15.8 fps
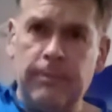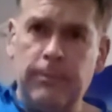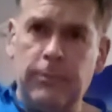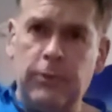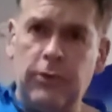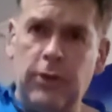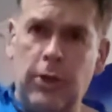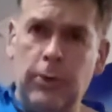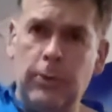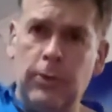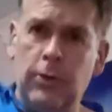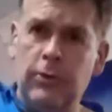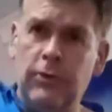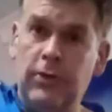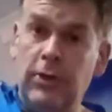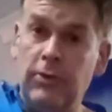So
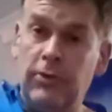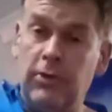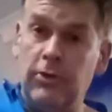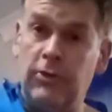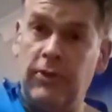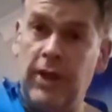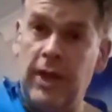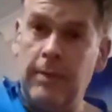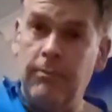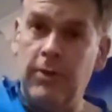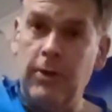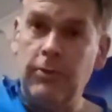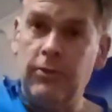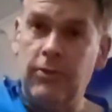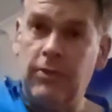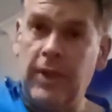until such time,
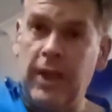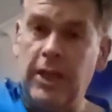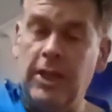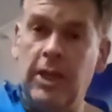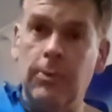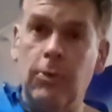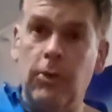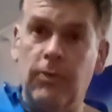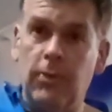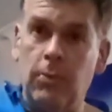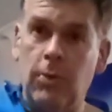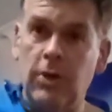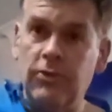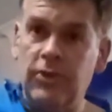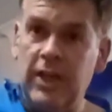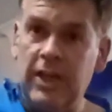folks, thank you all for
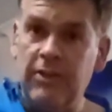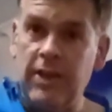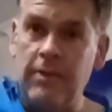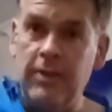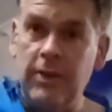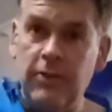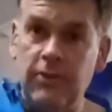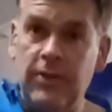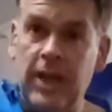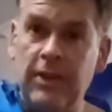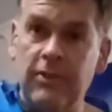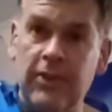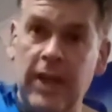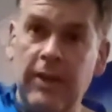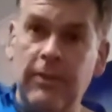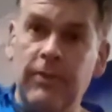watching as ever. Stay
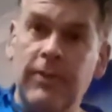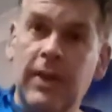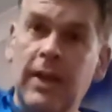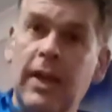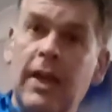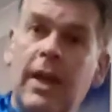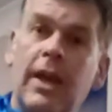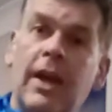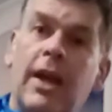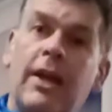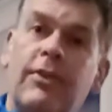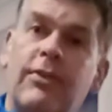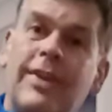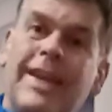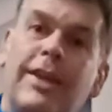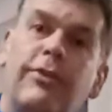safe and
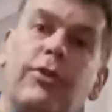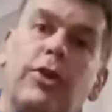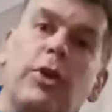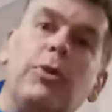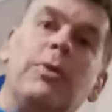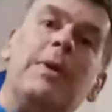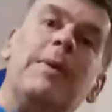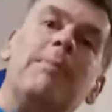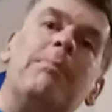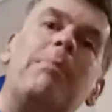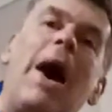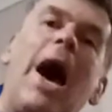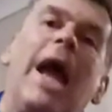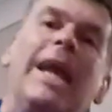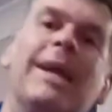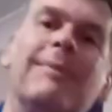see you soon.
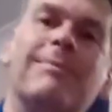Bye.